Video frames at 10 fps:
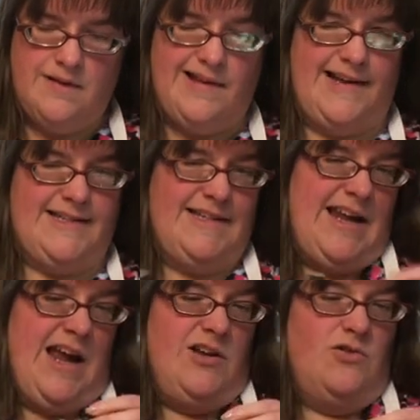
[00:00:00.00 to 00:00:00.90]
Like I said,
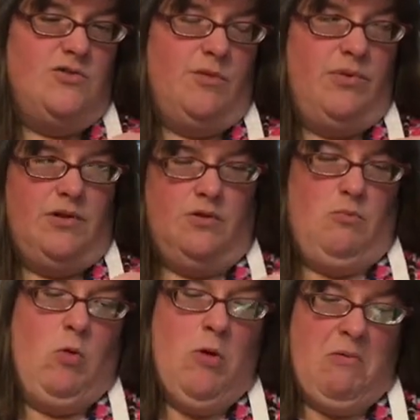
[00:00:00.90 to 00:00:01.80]
I usually put a
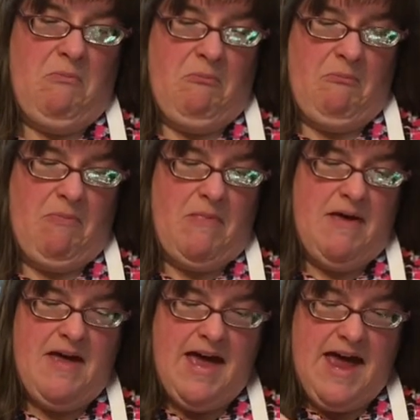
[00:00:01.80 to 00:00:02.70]
little more
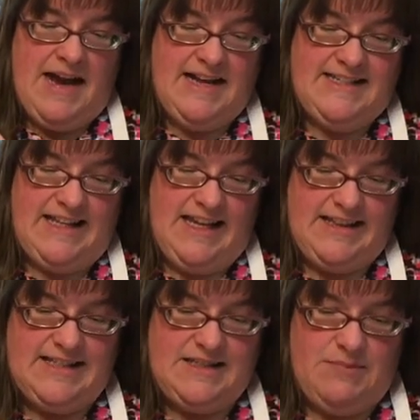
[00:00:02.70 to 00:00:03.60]
because I
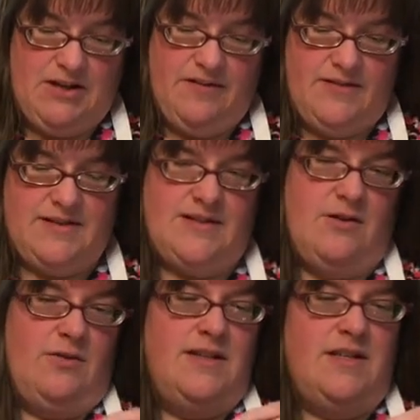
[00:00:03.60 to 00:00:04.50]
like the smell of it. So
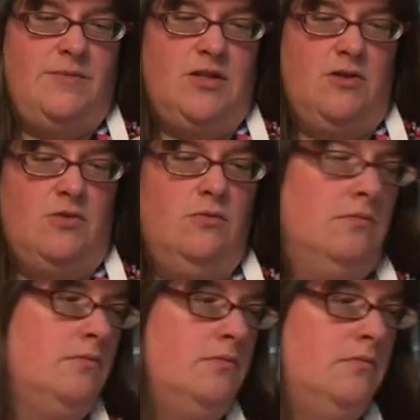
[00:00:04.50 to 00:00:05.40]
it's up to you.
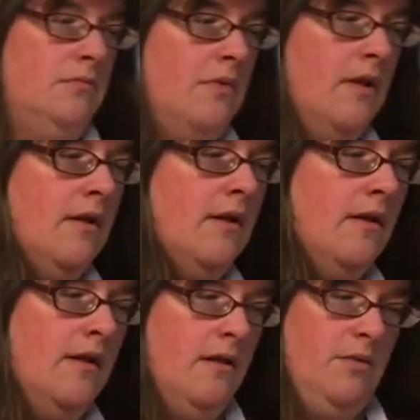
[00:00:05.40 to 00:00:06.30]
I'm
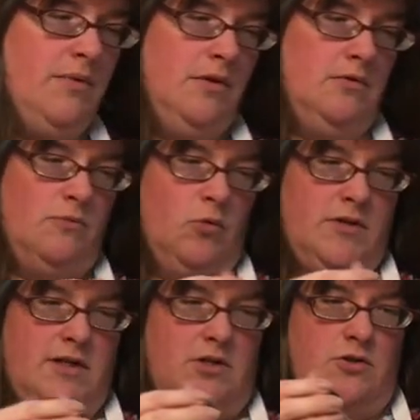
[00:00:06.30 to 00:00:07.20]
going to put a little more
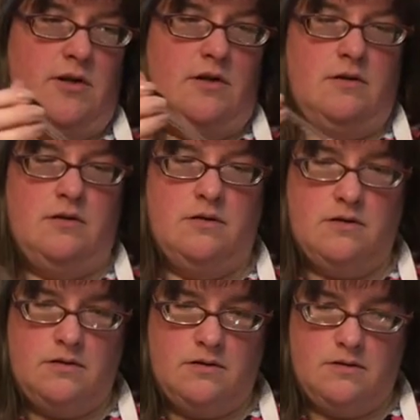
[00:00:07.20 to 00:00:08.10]
tea tree.
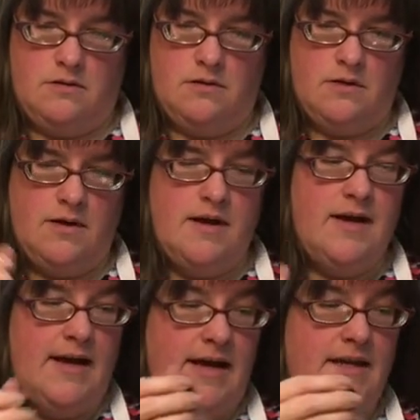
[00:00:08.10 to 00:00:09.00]

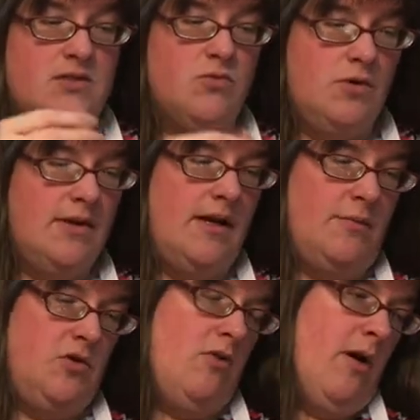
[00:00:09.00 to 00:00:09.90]
It is really
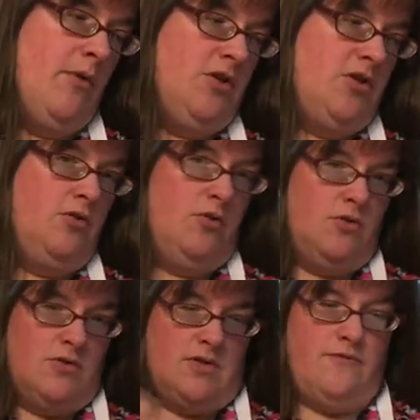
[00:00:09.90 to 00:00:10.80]
up to you how much you
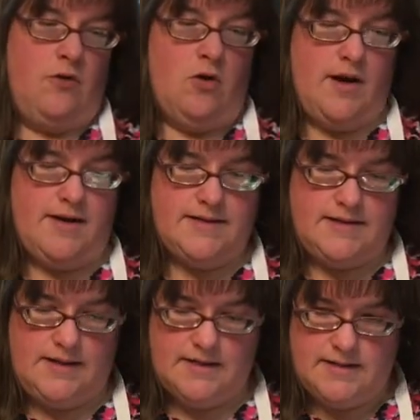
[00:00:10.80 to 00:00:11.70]
use as far as
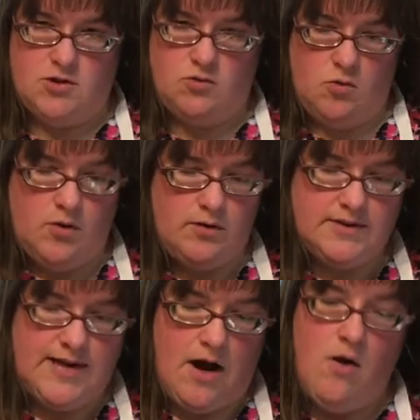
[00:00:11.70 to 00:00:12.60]
the essential
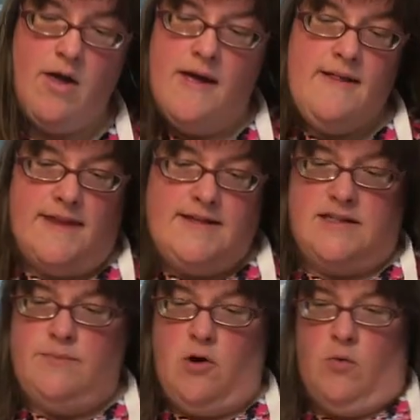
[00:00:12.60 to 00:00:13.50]
oils. Now, this
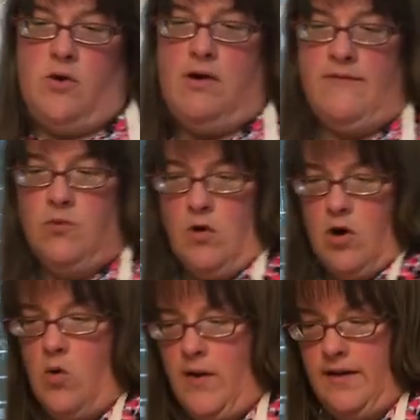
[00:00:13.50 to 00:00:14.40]
is the part where you have to work
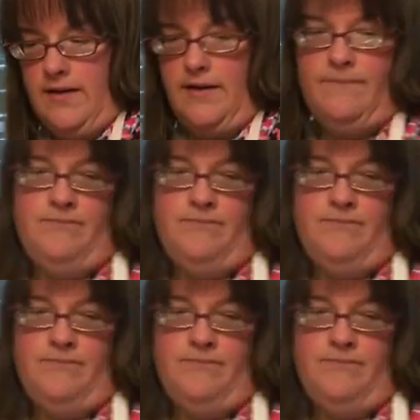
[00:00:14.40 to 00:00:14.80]
quickly.